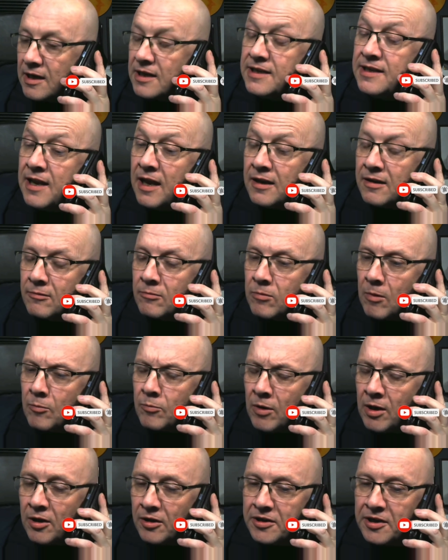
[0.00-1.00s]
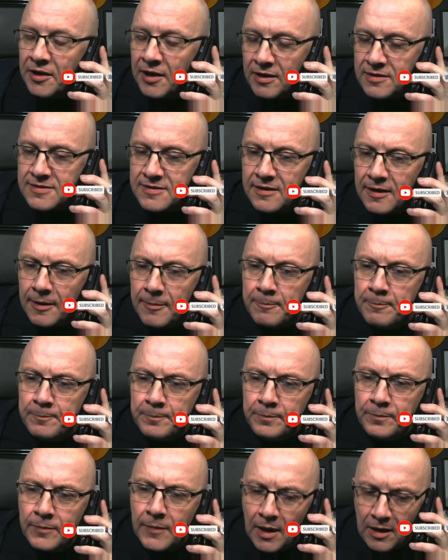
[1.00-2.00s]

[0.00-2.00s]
Yeah, well, I can ask him.